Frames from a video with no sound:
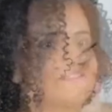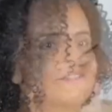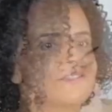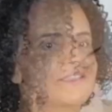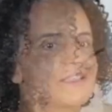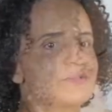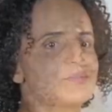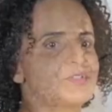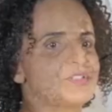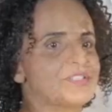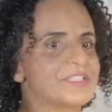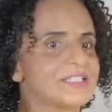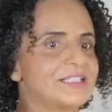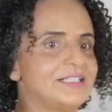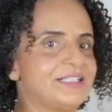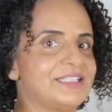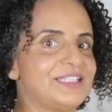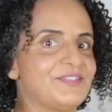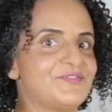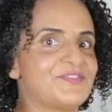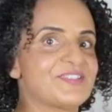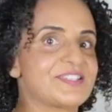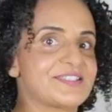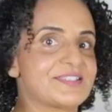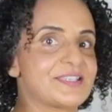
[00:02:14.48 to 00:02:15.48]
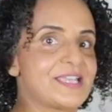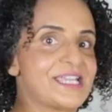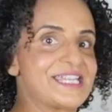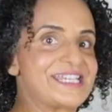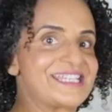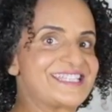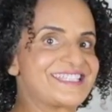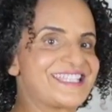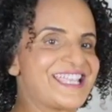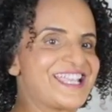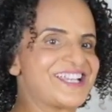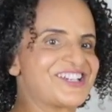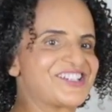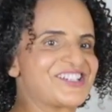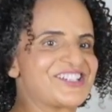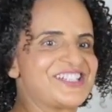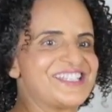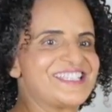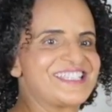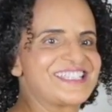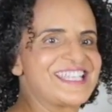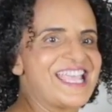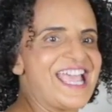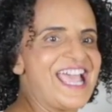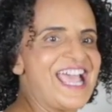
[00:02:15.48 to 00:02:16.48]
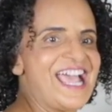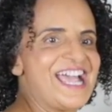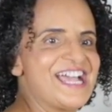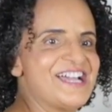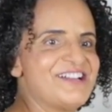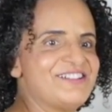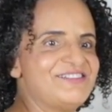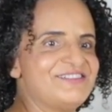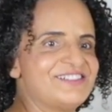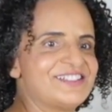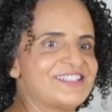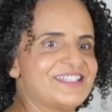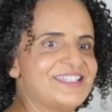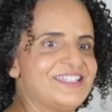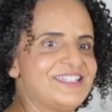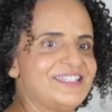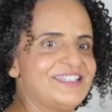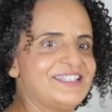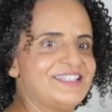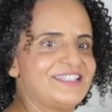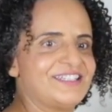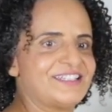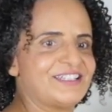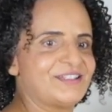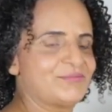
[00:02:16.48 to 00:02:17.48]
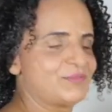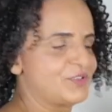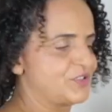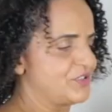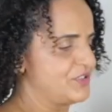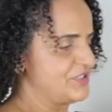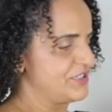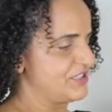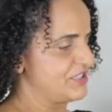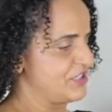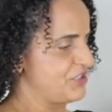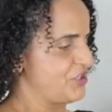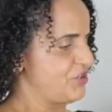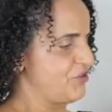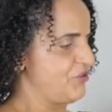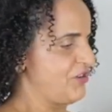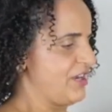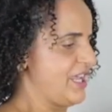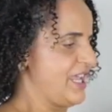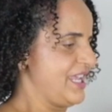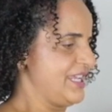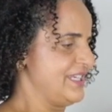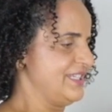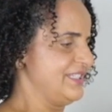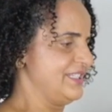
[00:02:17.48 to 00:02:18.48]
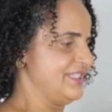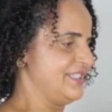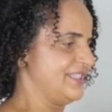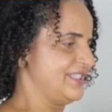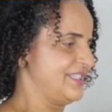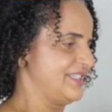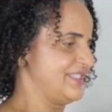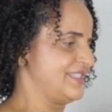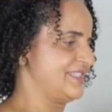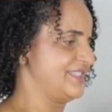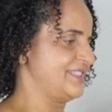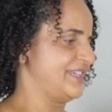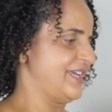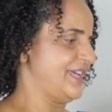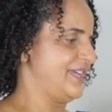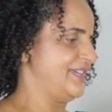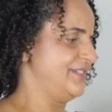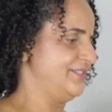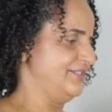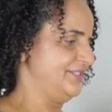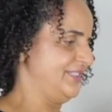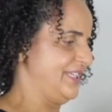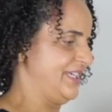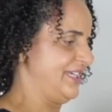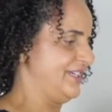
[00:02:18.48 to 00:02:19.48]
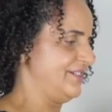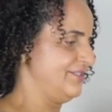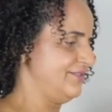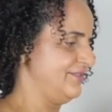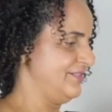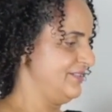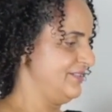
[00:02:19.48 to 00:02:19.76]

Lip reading: So I'm going to leave the side sections out and we're going to create the style now.